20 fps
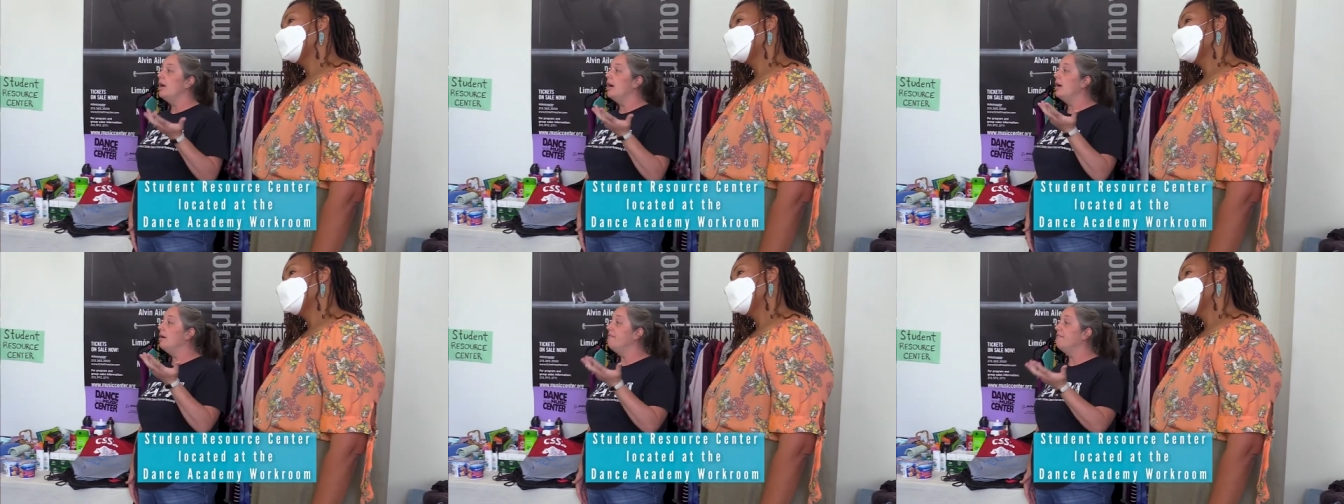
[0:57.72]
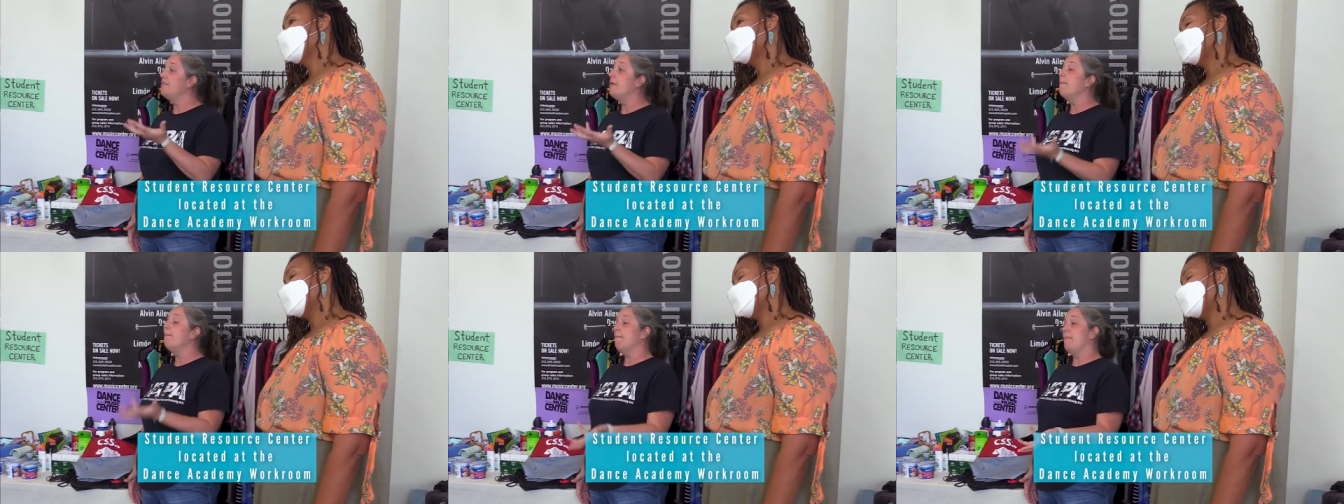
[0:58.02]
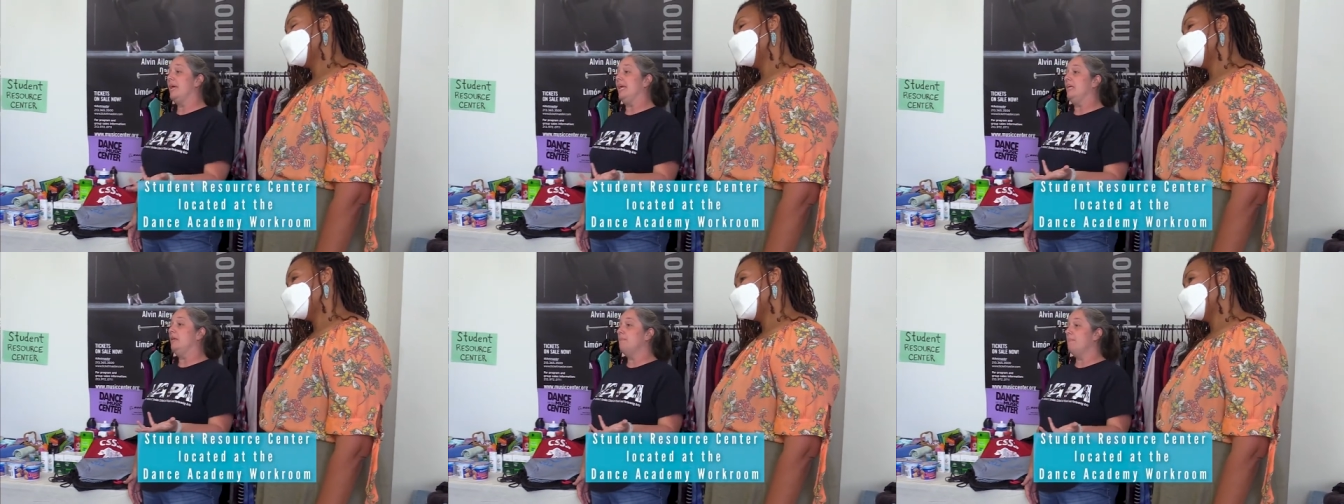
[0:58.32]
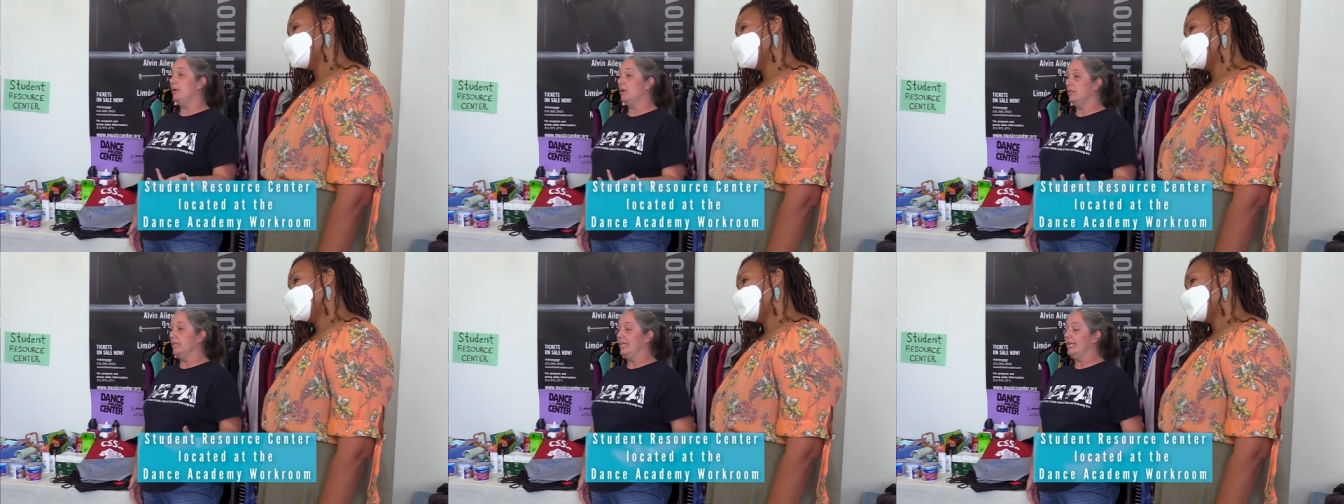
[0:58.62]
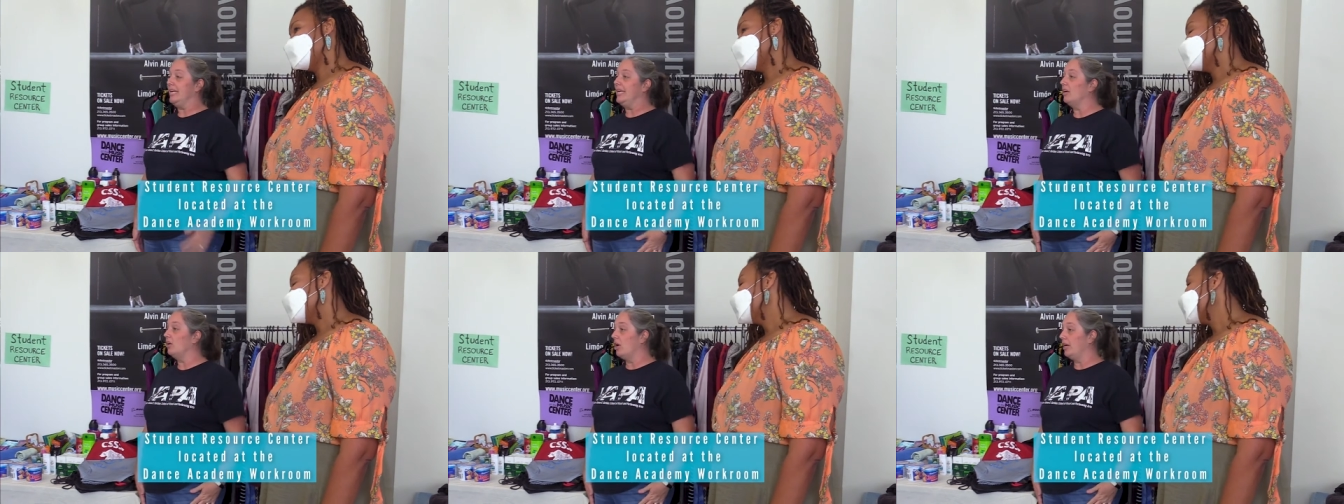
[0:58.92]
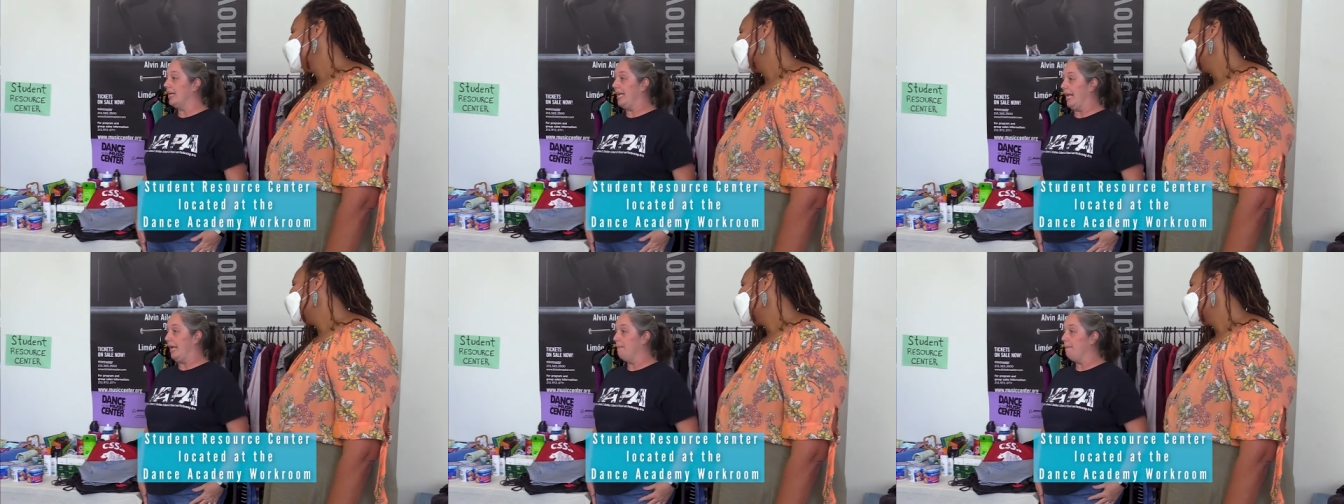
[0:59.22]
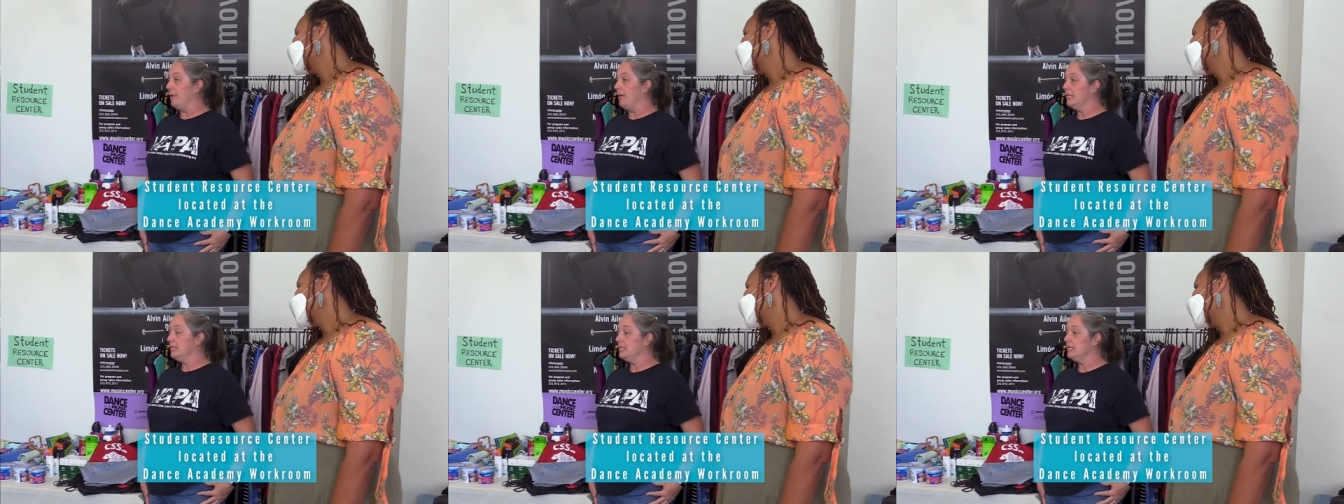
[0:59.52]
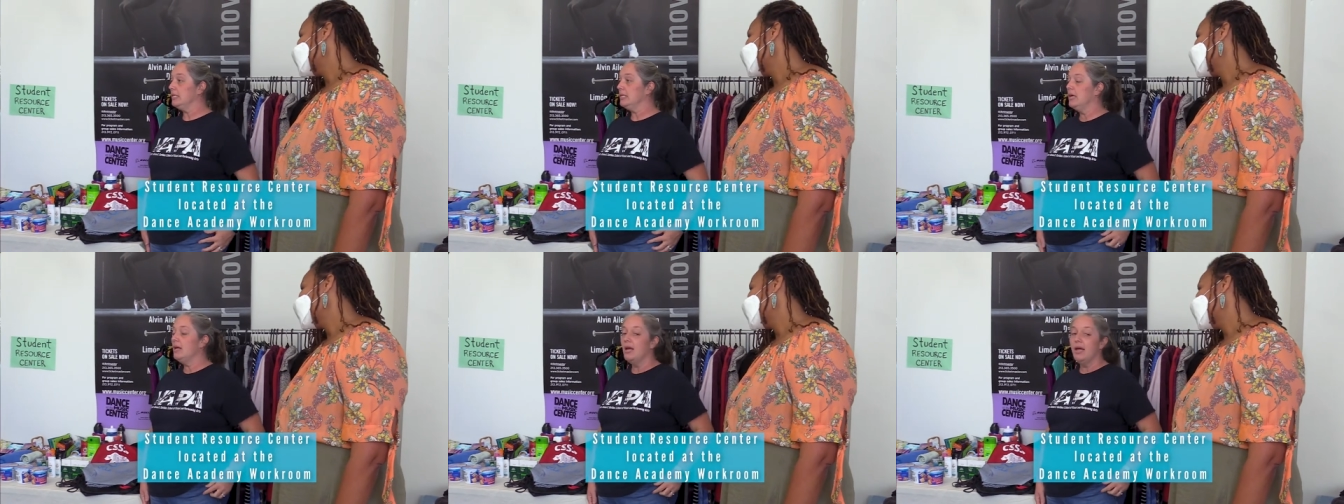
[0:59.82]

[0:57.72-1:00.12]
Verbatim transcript: of the main building here on campus.